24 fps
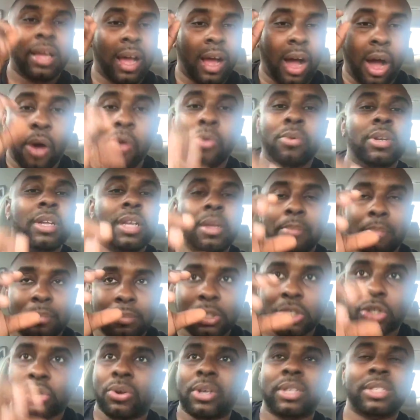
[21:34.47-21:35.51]
Only
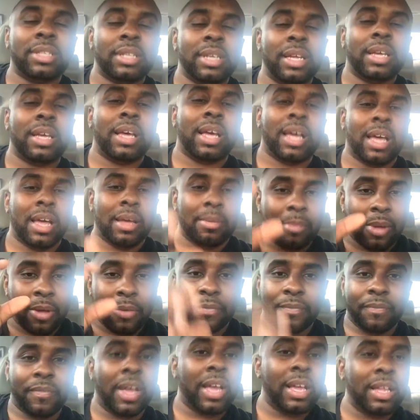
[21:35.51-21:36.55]
trusting in God, my
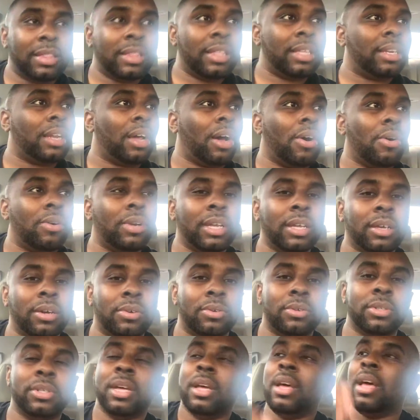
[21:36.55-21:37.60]
faith in the Holy
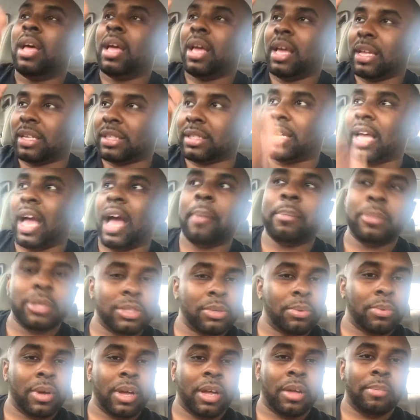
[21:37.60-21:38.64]
Ghost has got me to
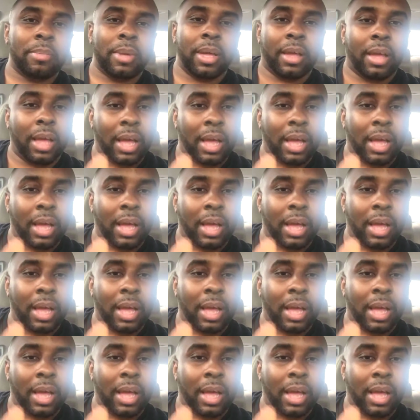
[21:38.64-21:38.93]
where I'm at.